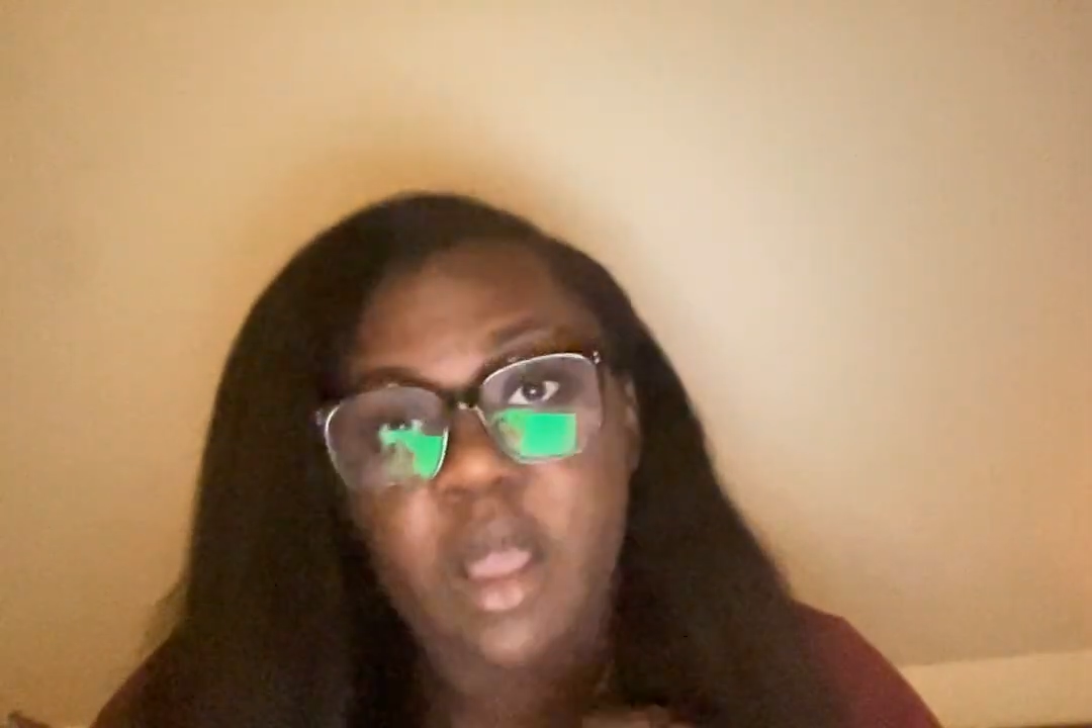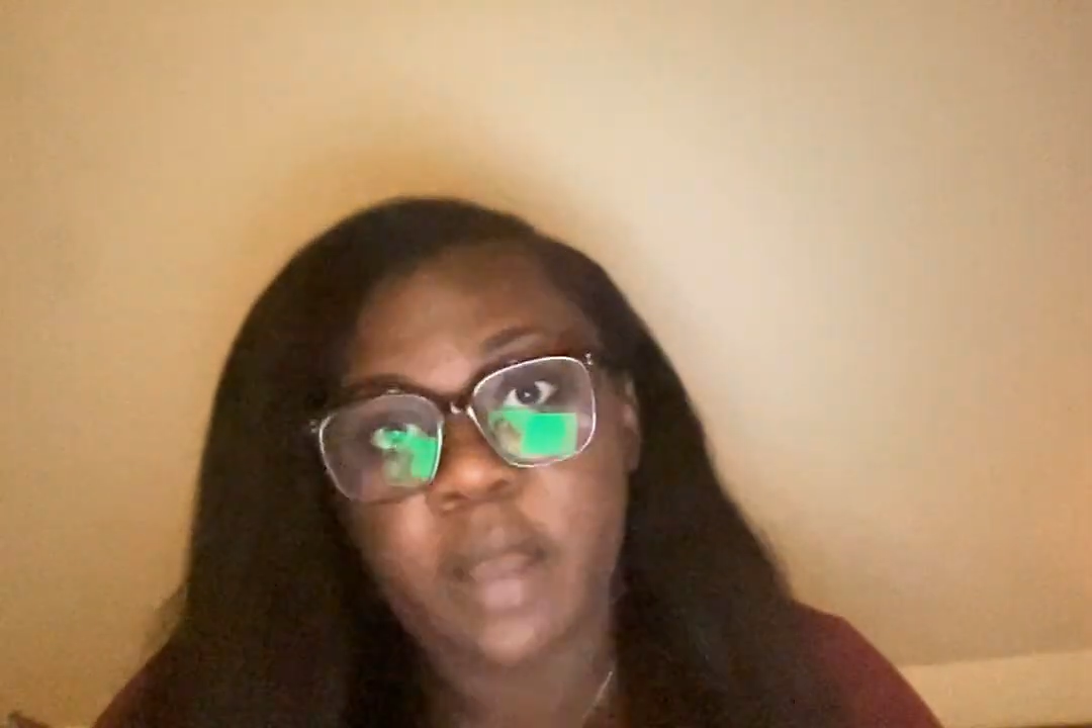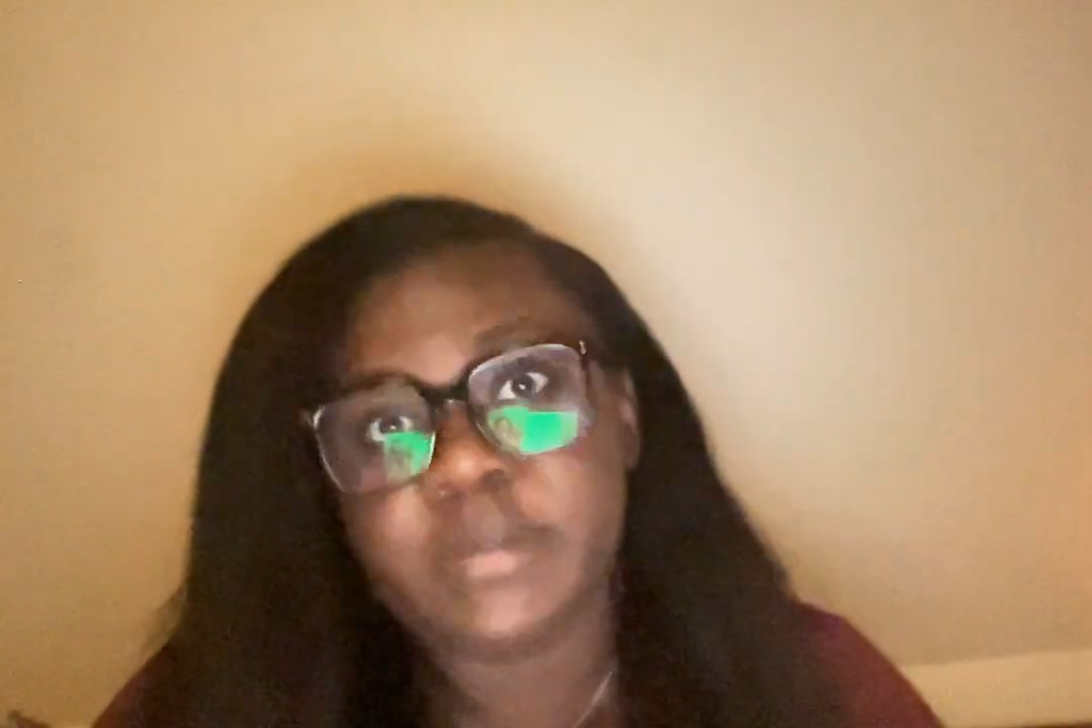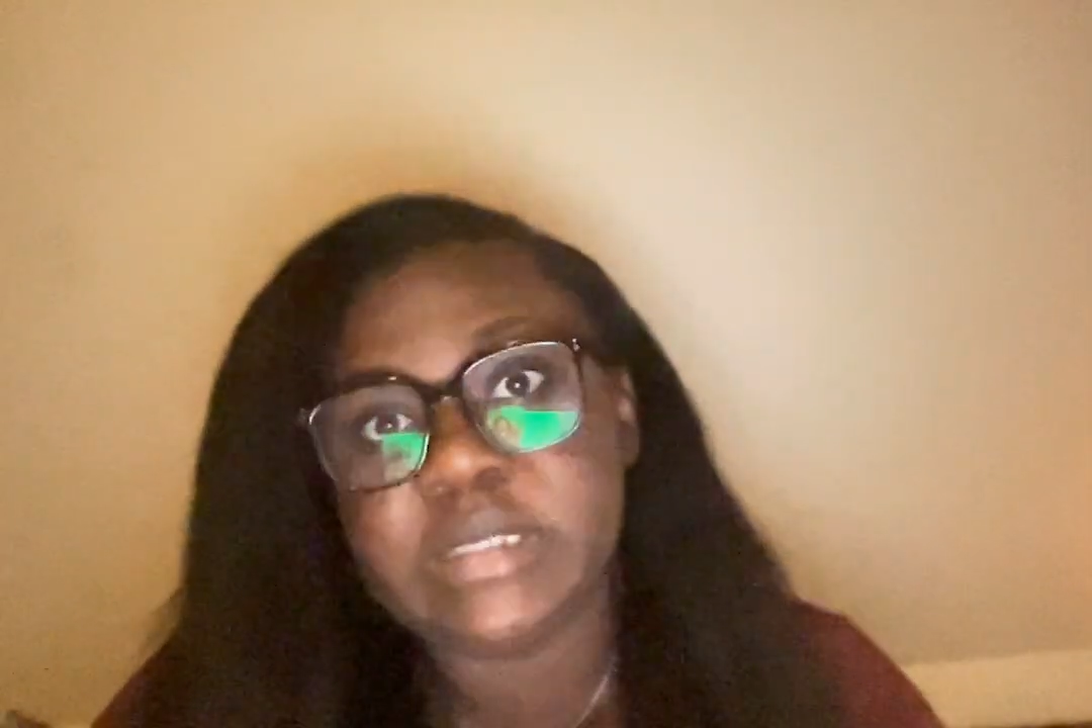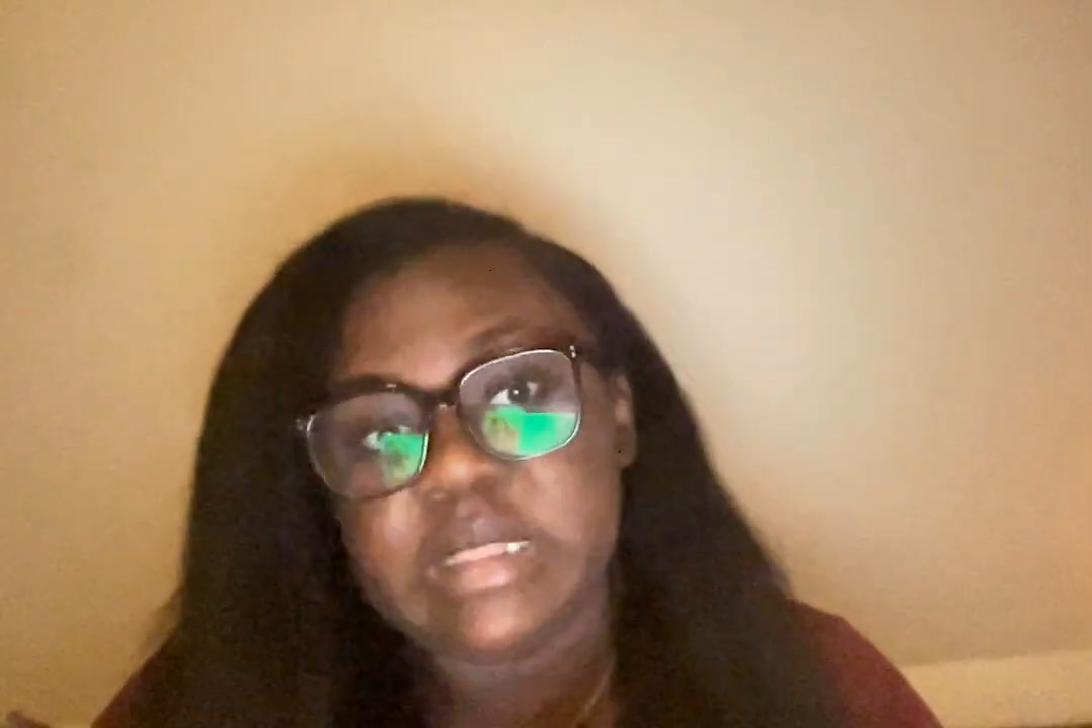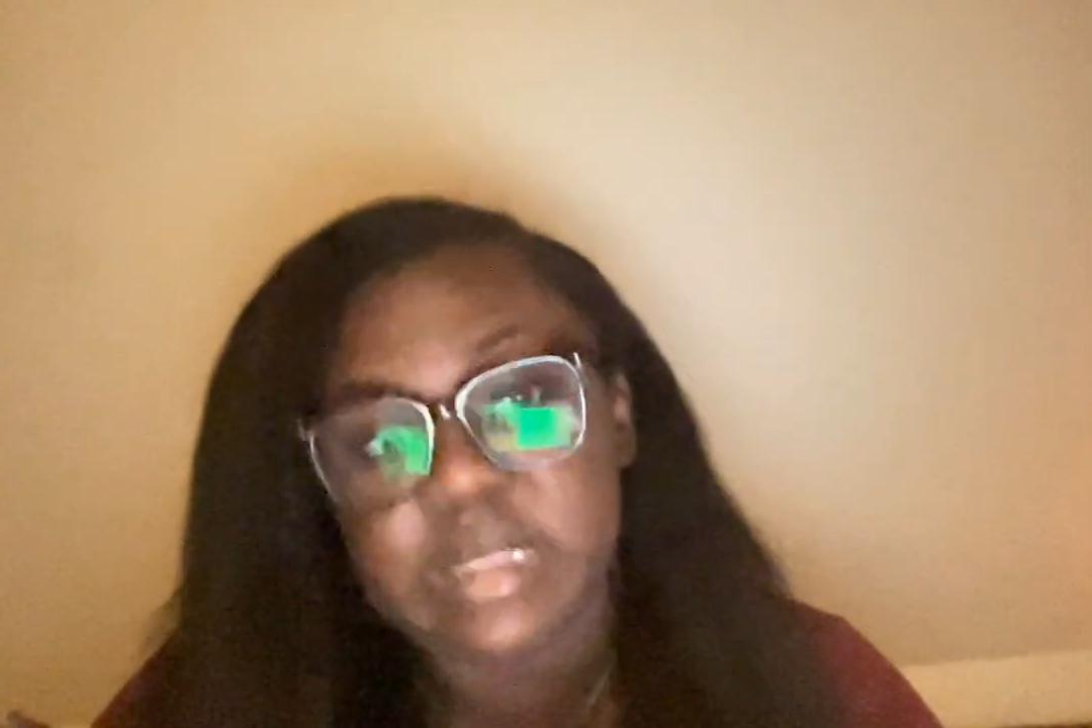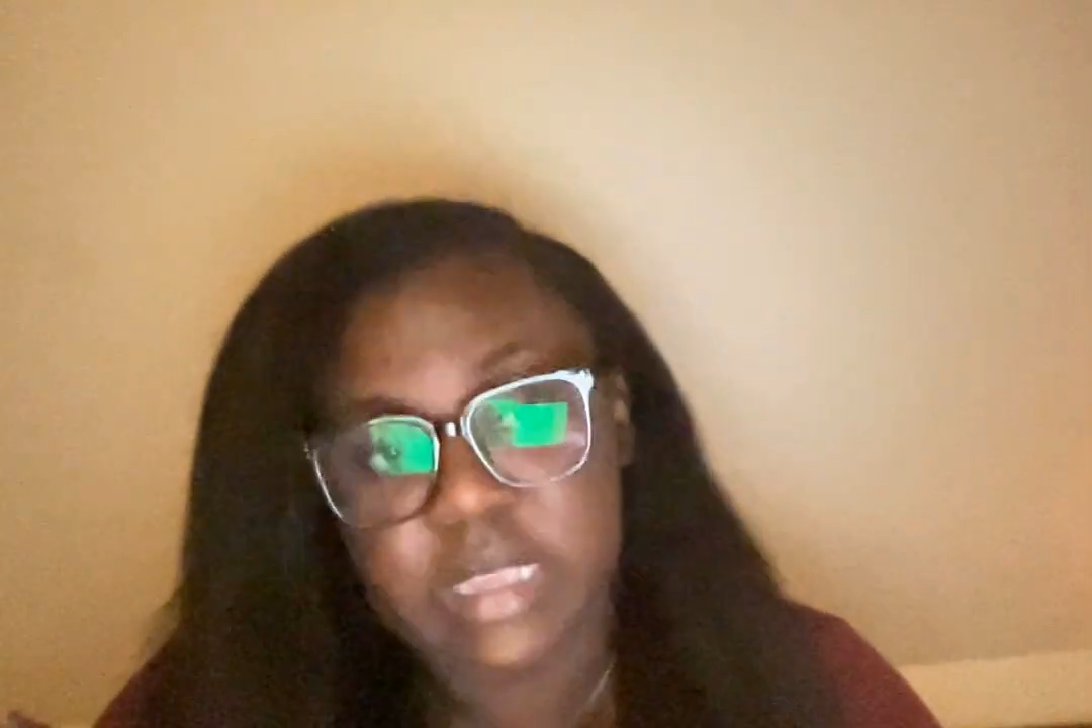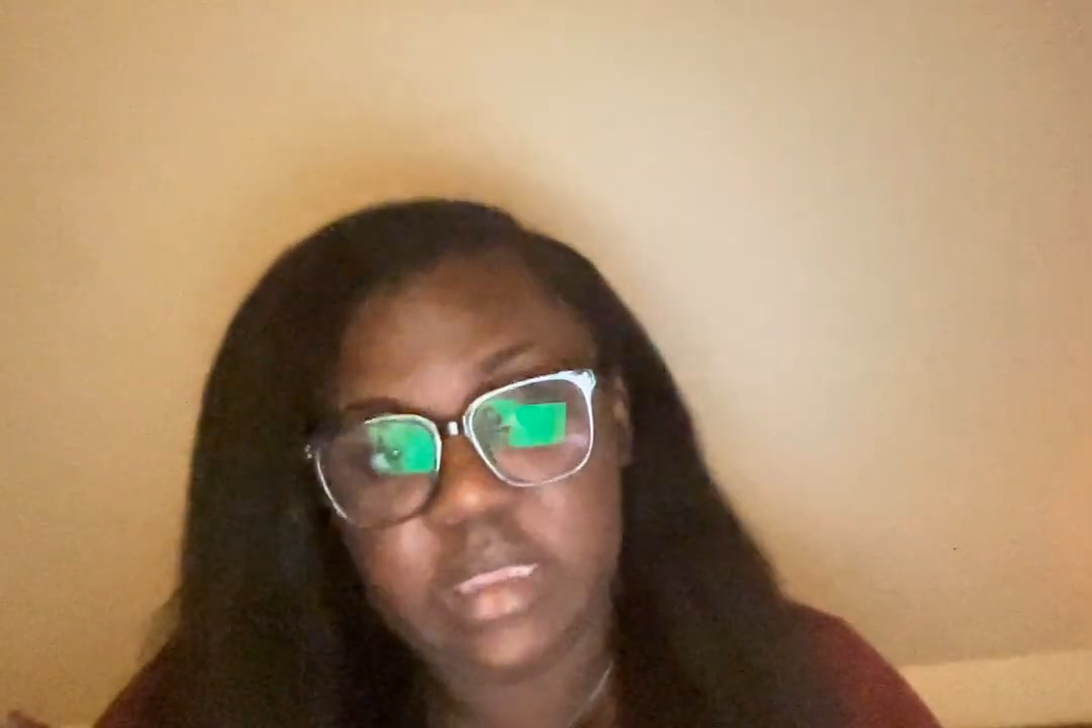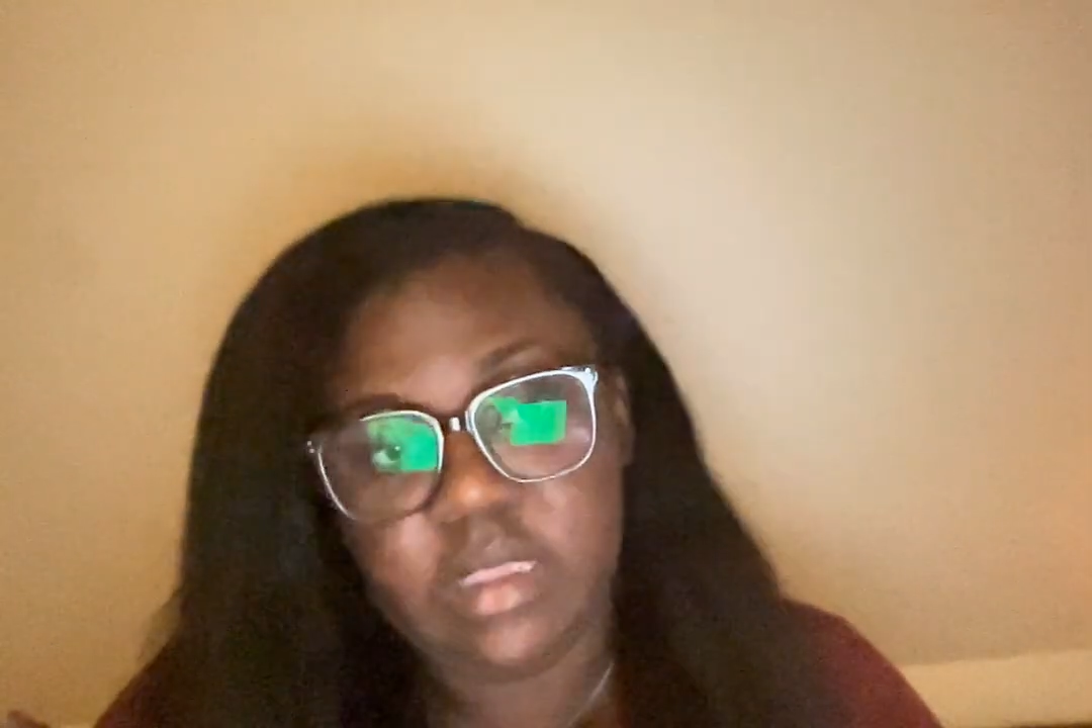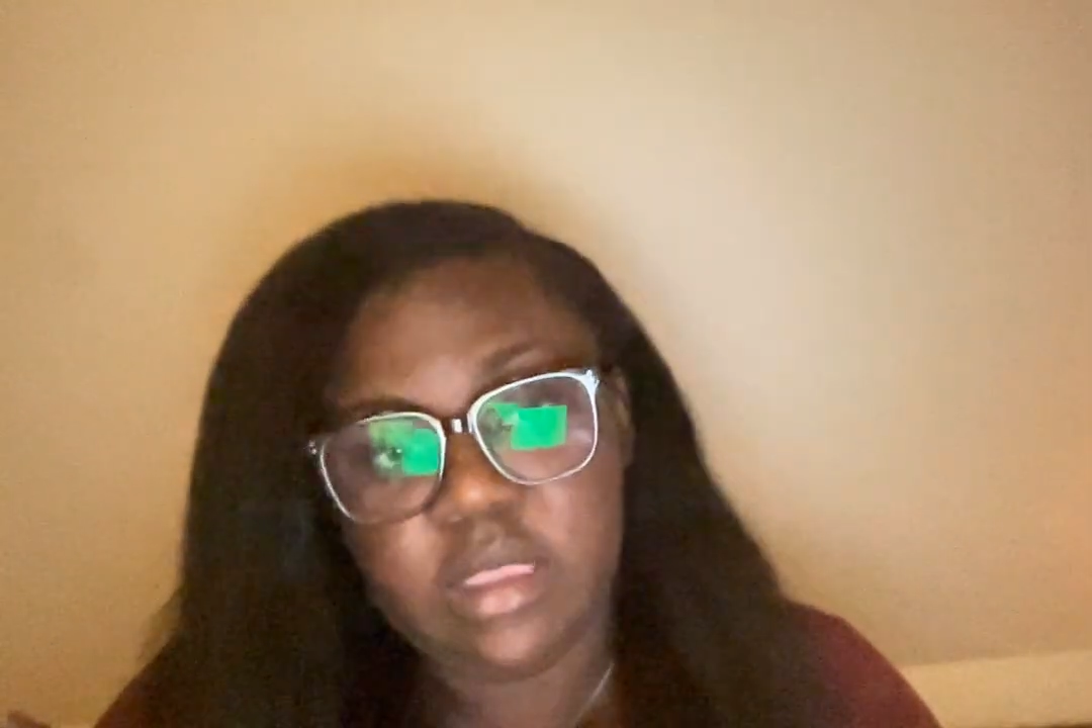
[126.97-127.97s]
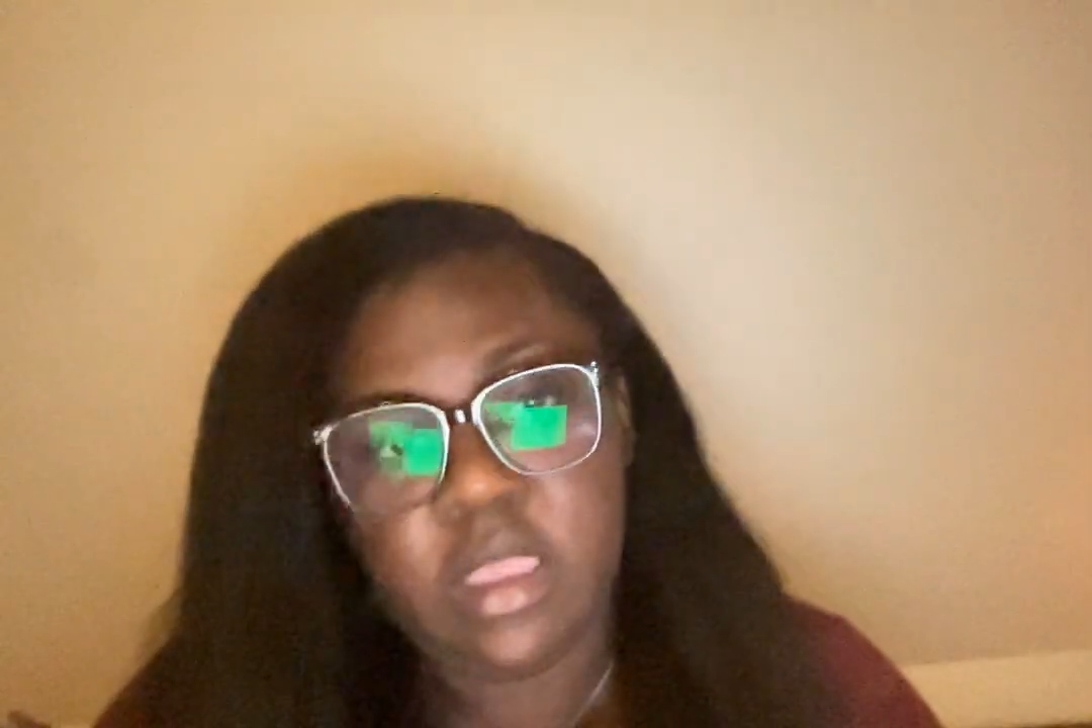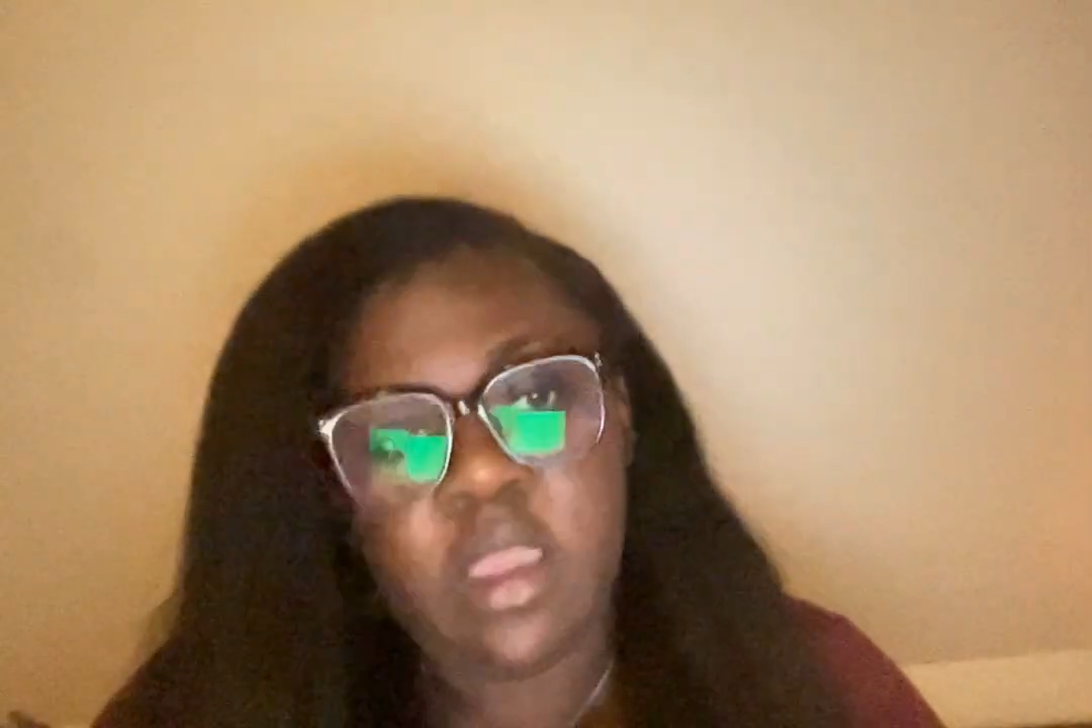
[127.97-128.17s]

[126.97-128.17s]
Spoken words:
obsolete